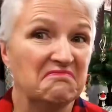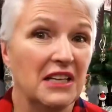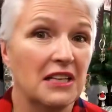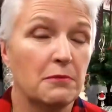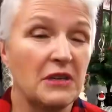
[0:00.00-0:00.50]

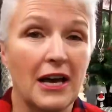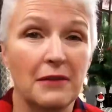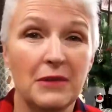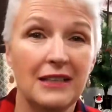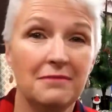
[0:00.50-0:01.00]
It's
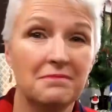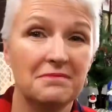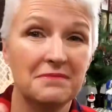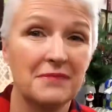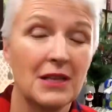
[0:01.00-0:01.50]
beyond me.
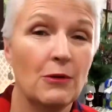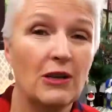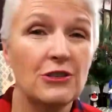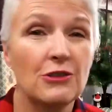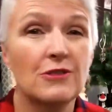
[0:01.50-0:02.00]
Why
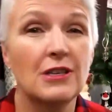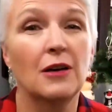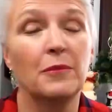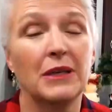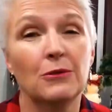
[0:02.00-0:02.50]
don't you
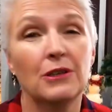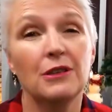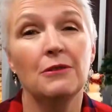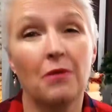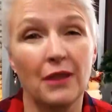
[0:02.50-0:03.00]
tell me what
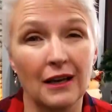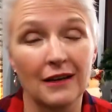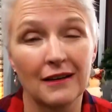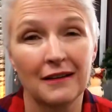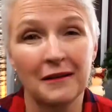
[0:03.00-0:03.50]
you
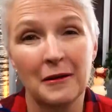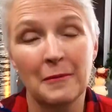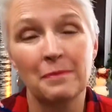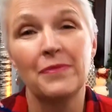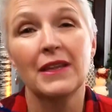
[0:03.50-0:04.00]
think?
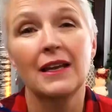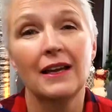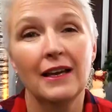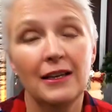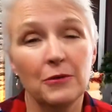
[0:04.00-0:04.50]

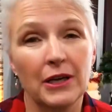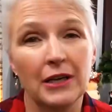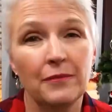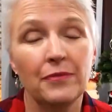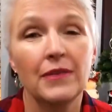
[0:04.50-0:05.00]

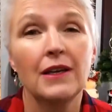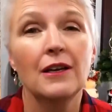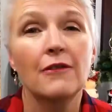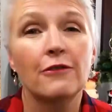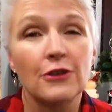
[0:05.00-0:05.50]
Anyway,
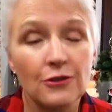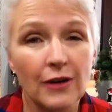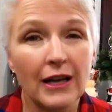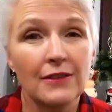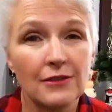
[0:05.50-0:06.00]
for
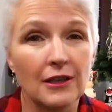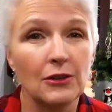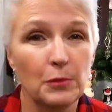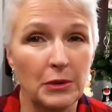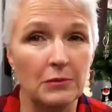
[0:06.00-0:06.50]

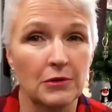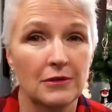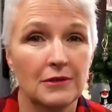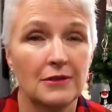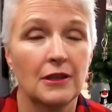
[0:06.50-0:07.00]
transgender
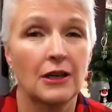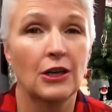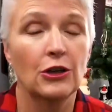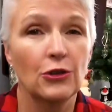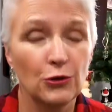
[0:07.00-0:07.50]
people
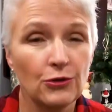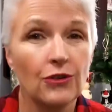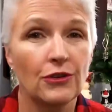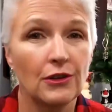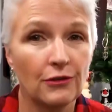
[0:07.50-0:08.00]

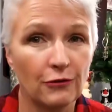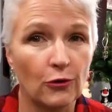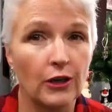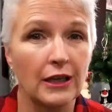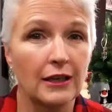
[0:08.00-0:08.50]
whose
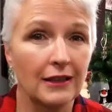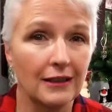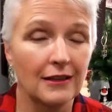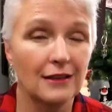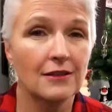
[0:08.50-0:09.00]
dysphoria
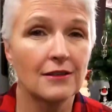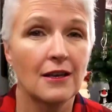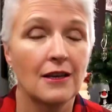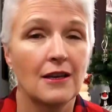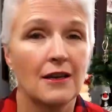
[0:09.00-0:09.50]
is
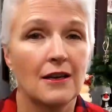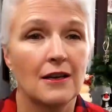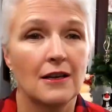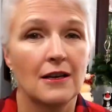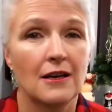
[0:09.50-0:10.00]

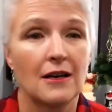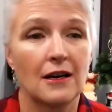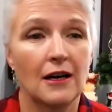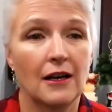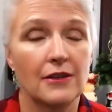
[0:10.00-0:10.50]

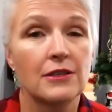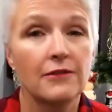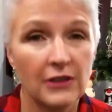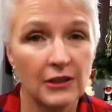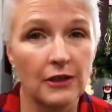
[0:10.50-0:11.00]

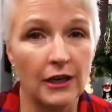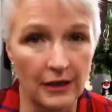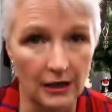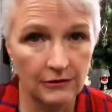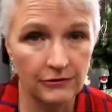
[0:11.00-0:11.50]
severe
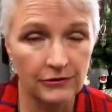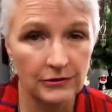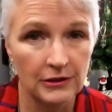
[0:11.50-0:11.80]
enough,